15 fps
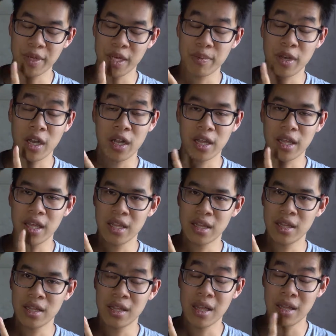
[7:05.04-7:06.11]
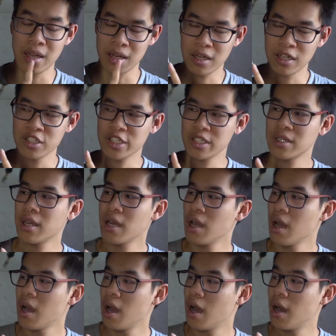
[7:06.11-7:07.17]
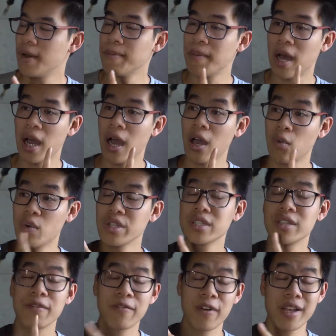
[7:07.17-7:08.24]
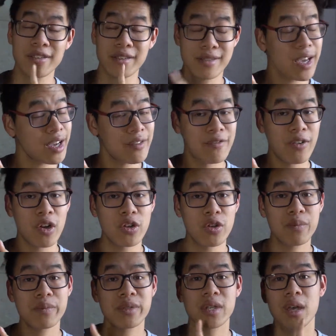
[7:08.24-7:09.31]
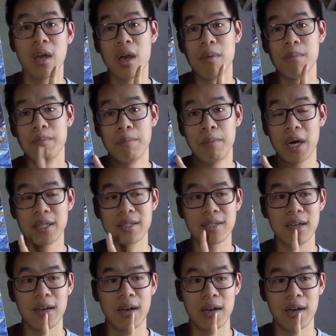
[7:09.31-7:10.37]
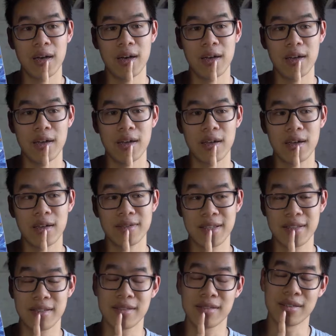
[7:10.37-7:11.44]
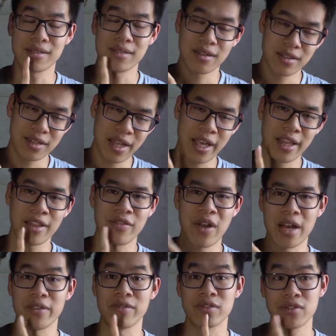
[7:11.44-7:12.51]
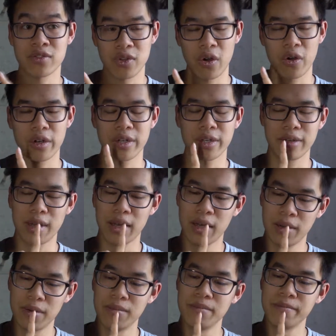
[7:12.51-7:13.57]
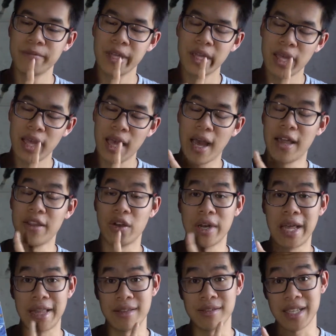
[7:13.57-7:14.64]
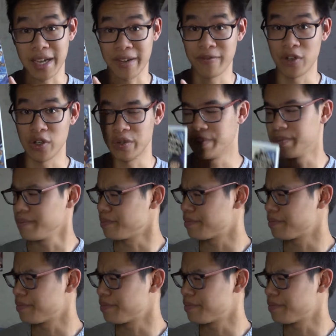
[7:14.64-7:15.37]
Pick Up a Girl in the Dungeon. I wanted the 1st and 2nd volumes, but since it's a Sunday, they ran off stock, and they only had the 2nd volume.